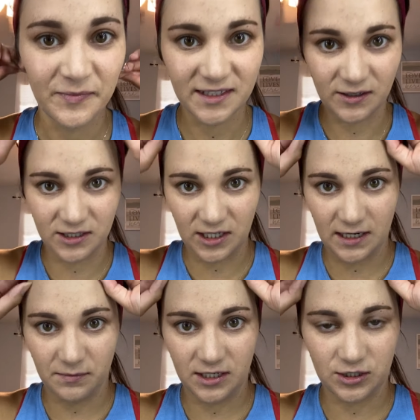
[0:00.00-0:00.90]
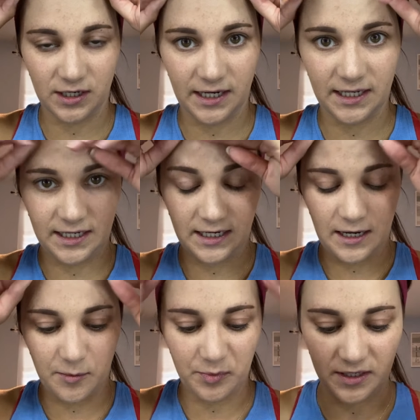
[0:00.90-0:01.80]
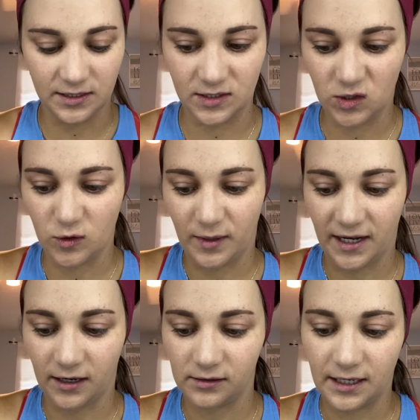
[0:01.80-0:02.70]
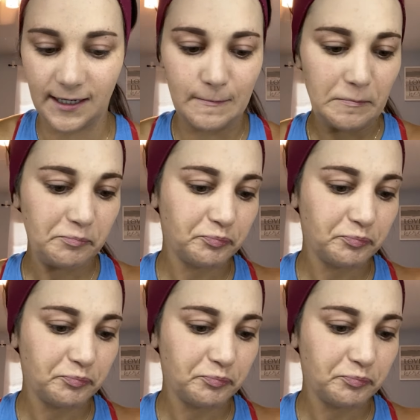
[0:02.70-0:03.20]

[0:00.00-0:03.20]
So I try to make sure I get it up into my hairline